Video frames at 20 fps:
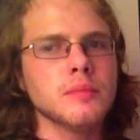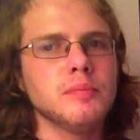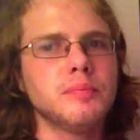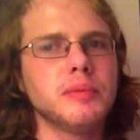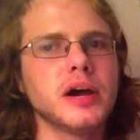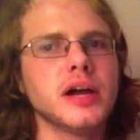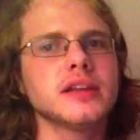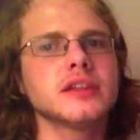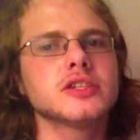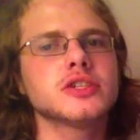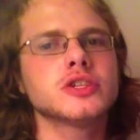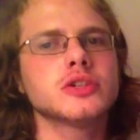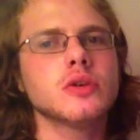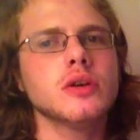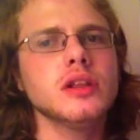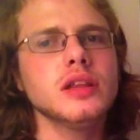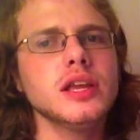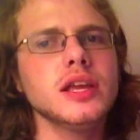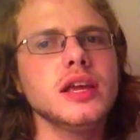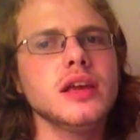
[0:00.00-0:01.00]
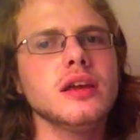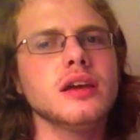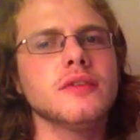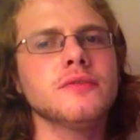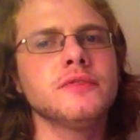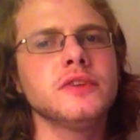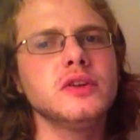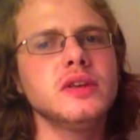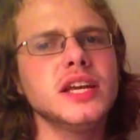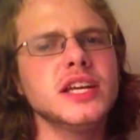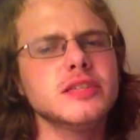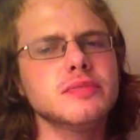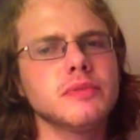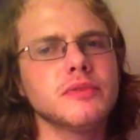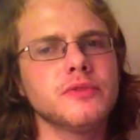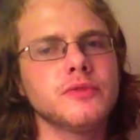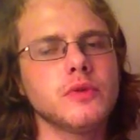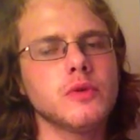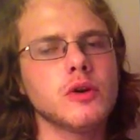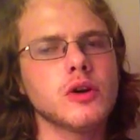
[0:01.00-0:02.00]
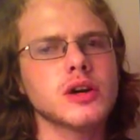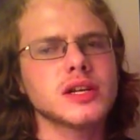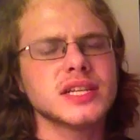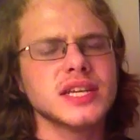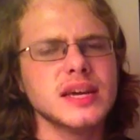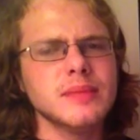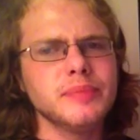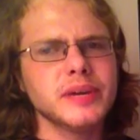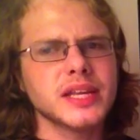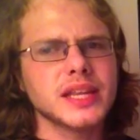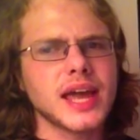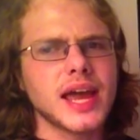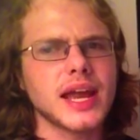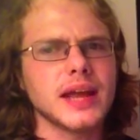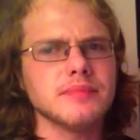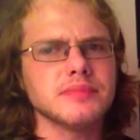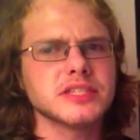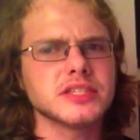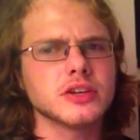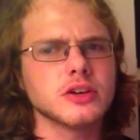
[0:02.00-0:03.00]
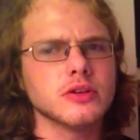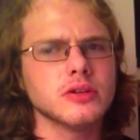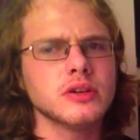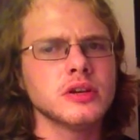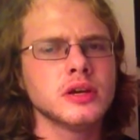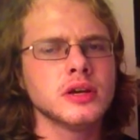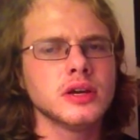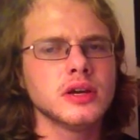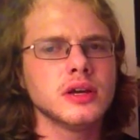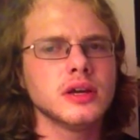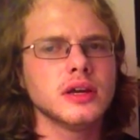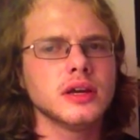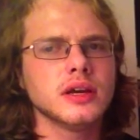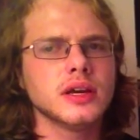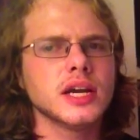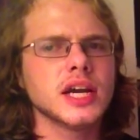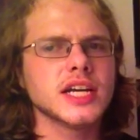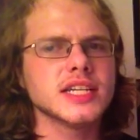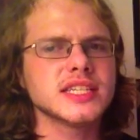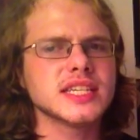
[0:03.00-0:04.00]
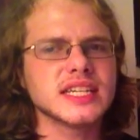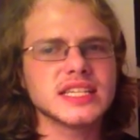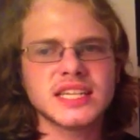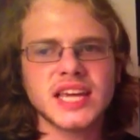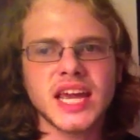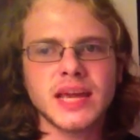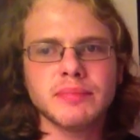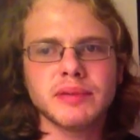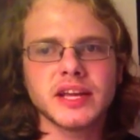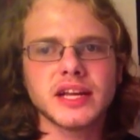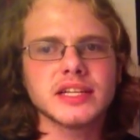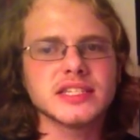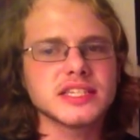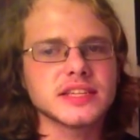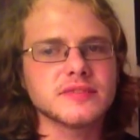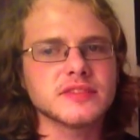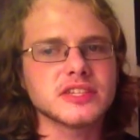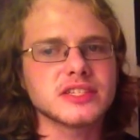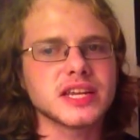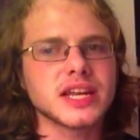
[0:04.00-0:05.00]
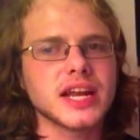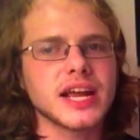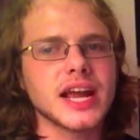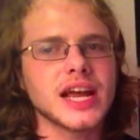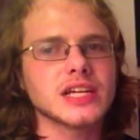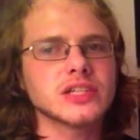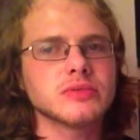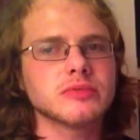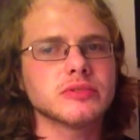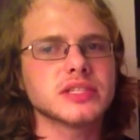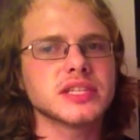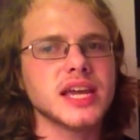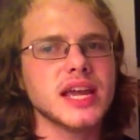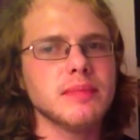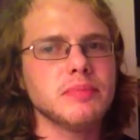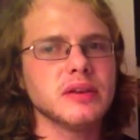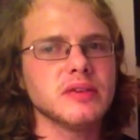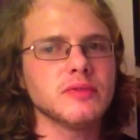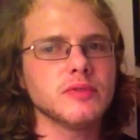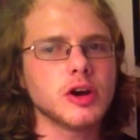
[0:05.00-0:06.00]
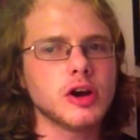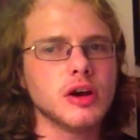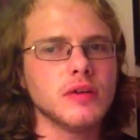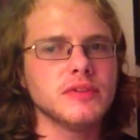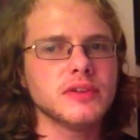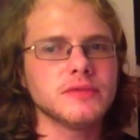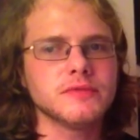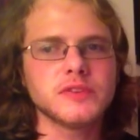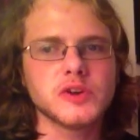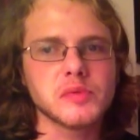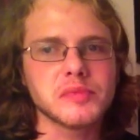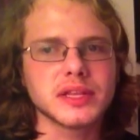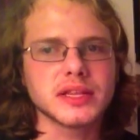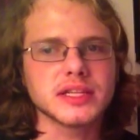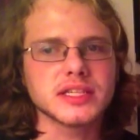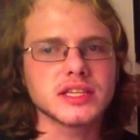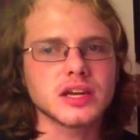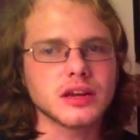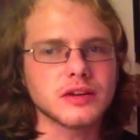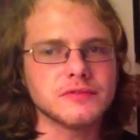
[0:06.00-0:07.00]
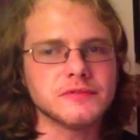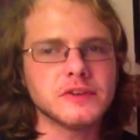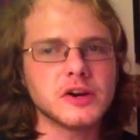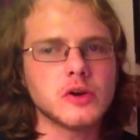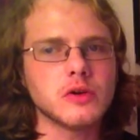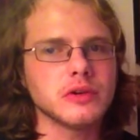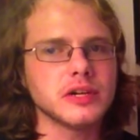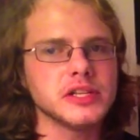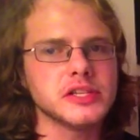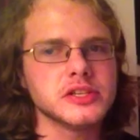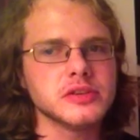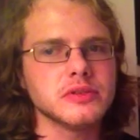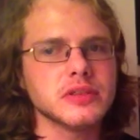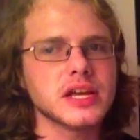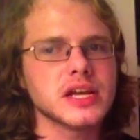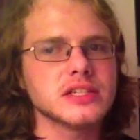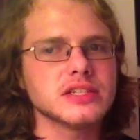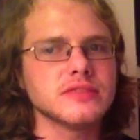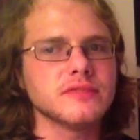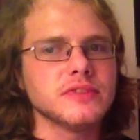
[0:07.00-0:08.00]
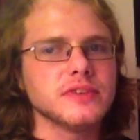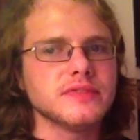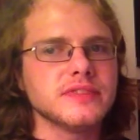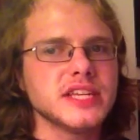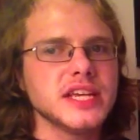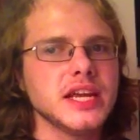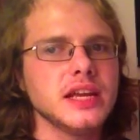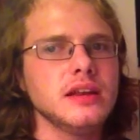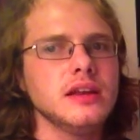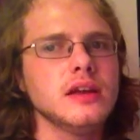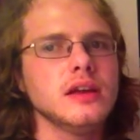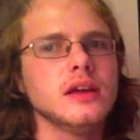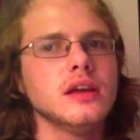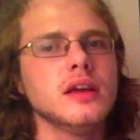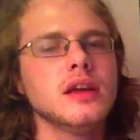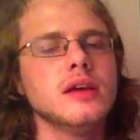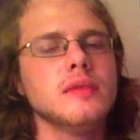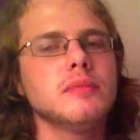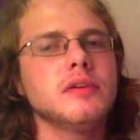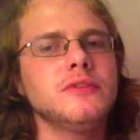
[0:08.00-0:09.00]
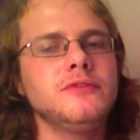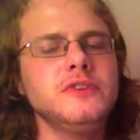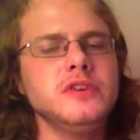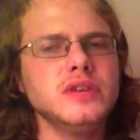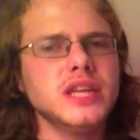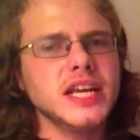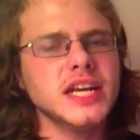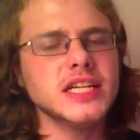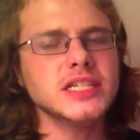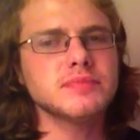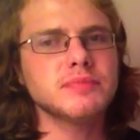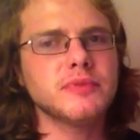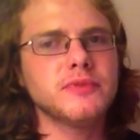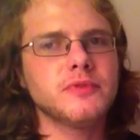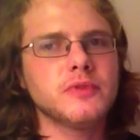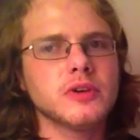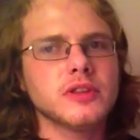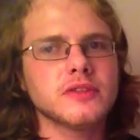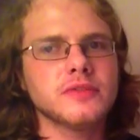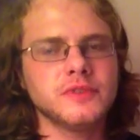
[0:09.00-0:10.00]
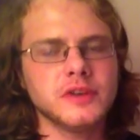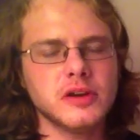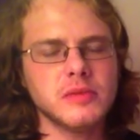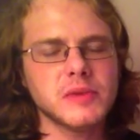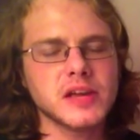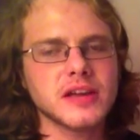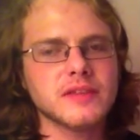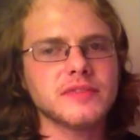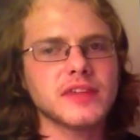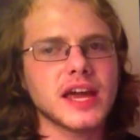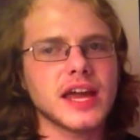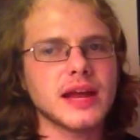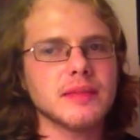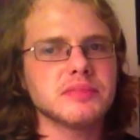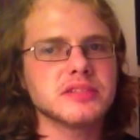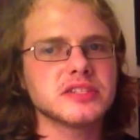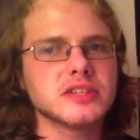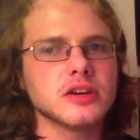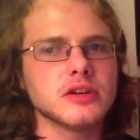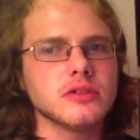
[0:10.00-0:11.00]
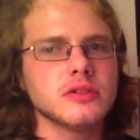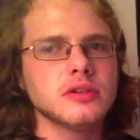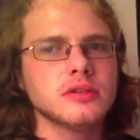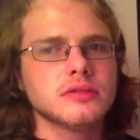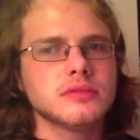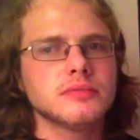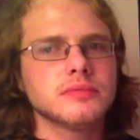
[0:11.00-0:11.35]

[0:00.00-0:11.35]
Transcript: But shortly, a few days before taping that episode, I say taping as if there's any actual tape involved. I'm filming this on a phone in 2015. But a few days before the filming of that episode,